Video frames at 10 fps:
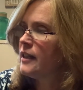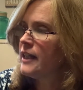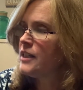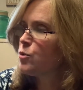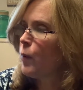
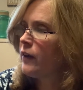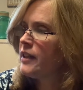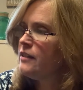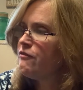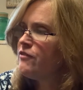It's where
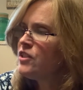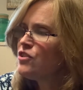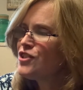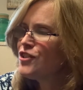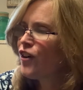he
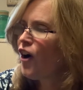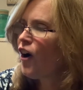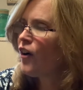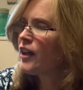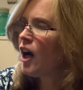fills your
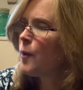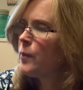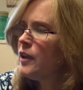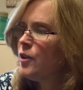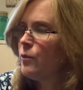heart up
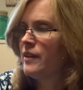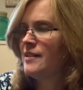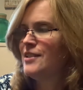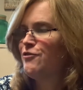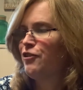with
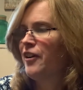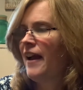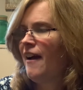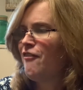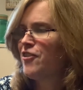his
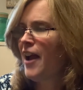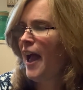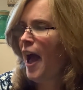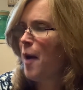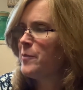forever
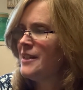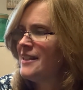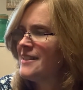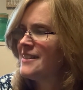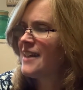
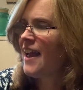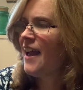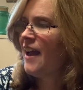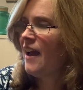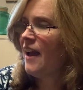happiness,
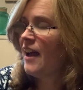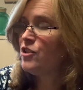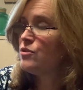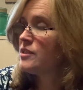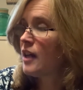and
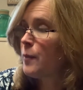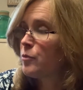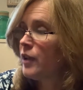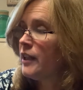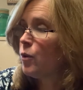you stop
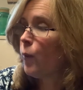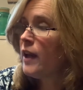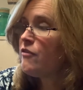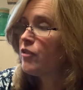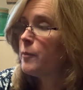running away
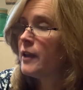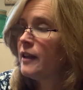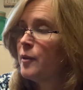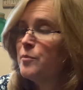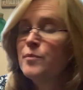from
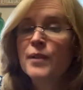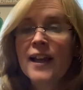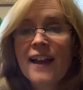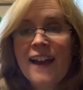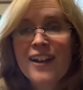him
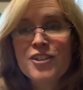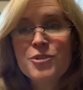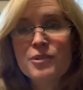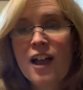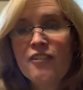and you
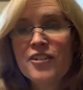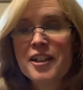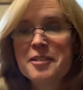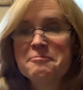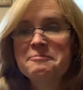love him.